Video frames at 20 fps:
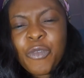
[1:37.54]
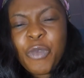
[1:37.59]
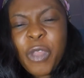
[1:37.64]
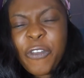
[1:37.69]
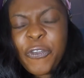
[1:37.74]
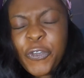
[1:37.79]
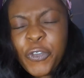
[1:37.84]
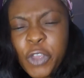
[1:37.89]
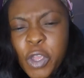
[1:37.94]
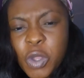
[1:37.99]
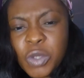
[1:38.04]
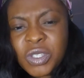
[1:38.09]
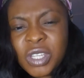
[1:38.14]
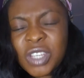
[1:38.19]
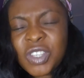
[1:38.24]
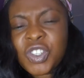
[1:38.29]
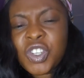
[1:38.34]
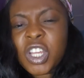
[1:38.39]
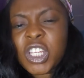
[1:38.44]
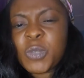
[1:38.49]

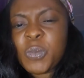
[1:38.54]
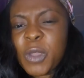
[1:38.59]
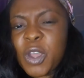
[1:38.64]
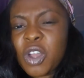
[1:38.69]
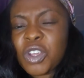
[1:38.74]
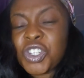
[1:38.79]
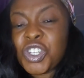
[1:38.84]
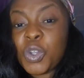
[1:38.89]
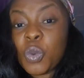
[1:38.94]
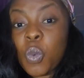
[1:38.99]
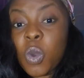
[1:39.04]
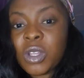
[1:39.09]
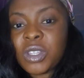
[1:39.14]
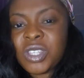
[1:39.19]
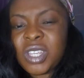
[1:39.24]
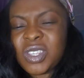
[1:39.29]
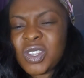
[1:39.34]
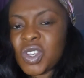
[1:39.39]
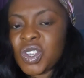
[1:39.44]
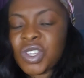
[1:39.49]
refuses just because she
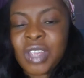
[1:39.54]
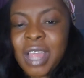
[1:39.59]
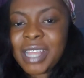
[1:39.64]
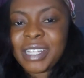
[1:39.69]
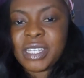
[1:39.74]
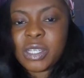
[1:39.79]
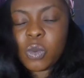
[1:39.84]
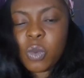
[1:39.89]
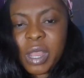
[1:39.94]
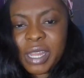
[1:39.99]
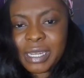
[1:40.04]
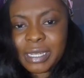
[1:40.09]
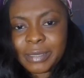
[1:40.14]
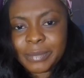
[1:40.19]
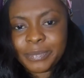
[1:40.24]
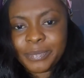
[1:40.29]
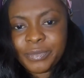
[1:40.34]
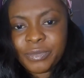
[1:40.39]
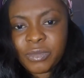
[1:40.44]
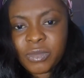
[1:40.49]
wants a society wedding.